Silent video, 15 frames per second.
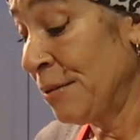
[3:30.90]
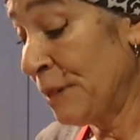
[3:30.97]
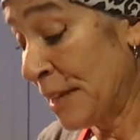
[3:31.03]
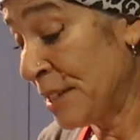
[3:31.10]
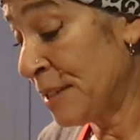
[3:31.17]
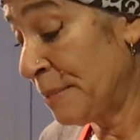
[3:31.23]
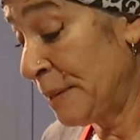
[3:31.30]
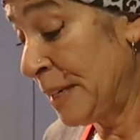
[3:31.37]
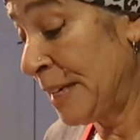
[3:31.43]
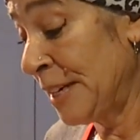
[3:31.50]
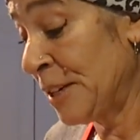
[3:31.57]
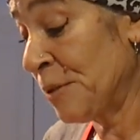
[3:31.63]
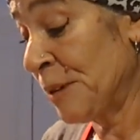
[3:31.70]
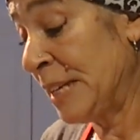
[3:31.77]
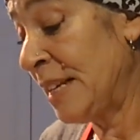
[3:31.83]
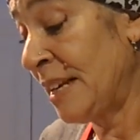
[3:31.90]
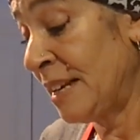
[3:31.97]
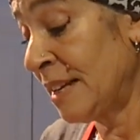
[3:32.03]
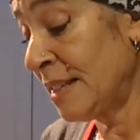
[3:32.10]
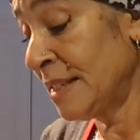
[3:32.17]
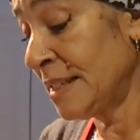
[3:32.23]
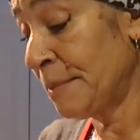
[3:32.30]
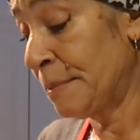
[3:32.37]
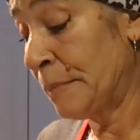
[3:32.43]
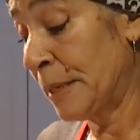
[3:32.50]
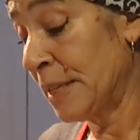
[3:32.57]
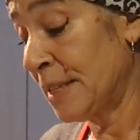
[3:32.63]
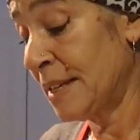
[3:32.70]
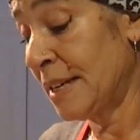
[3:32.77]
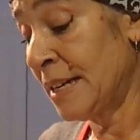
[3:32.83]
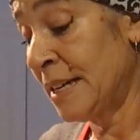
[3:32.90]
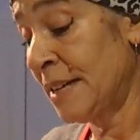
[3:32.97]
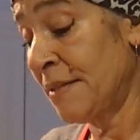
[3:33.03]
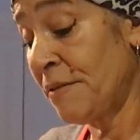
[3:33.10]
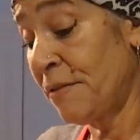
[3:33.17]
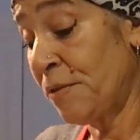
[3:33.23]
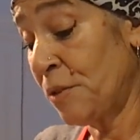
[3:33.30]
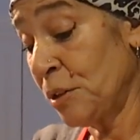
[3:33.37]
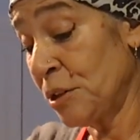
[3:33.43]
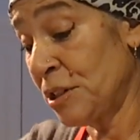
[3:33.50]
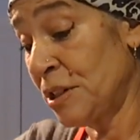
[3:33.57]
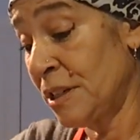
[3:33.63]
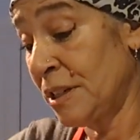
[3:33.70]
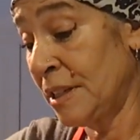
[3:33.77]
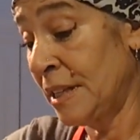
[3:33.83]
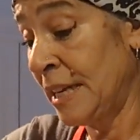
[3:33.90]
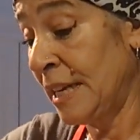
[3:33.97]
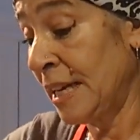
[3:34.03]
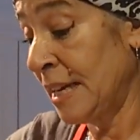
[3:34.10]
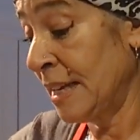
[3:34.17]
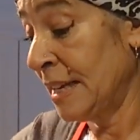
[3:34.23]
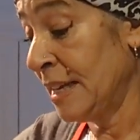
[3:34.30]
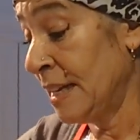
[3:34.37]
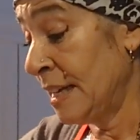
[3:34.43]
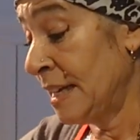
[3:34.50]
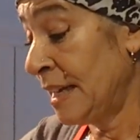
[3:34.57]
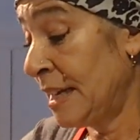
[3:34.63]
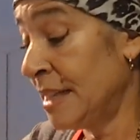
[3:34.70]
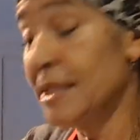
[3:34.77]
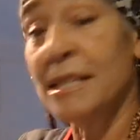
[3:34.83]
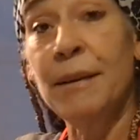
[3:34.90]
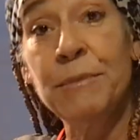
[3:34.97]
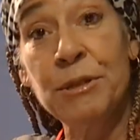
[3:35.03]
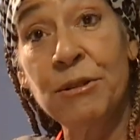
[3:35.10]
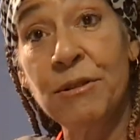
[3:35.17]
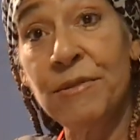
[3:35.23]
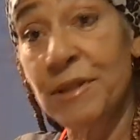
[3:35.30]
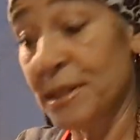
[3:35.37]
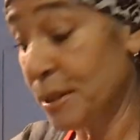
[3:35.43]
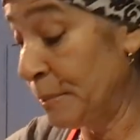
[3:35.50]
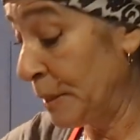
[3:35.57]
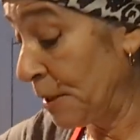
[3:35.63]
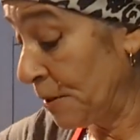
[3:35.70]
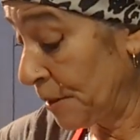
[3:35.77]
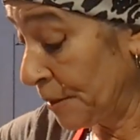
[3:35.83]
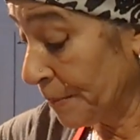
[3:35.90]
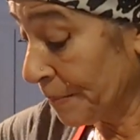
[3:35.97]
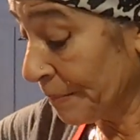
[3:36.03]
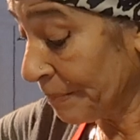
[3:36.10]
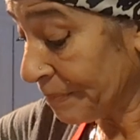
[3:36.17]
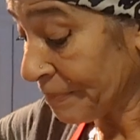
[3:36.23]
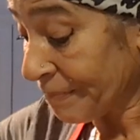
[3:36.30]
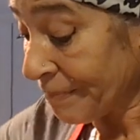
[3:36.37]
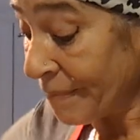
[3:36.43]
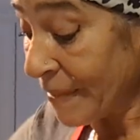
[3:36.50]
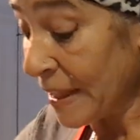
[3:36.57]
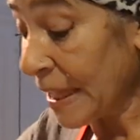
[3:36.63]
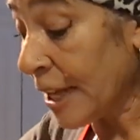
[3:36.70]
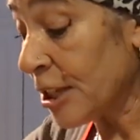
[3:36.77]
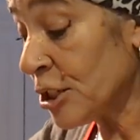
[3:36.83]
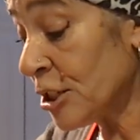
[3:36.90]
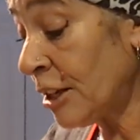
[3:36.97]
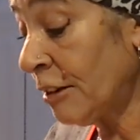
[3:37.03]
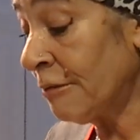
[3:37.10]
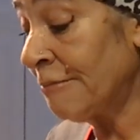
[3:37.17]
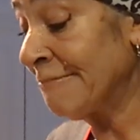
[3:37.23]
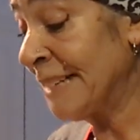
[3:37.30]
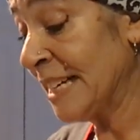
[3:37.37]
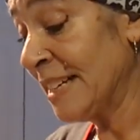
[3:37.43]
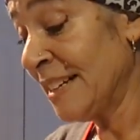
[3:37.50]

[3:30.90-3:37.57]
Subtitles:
recipe ingredients, but unfortunately it seems to have disappeared. So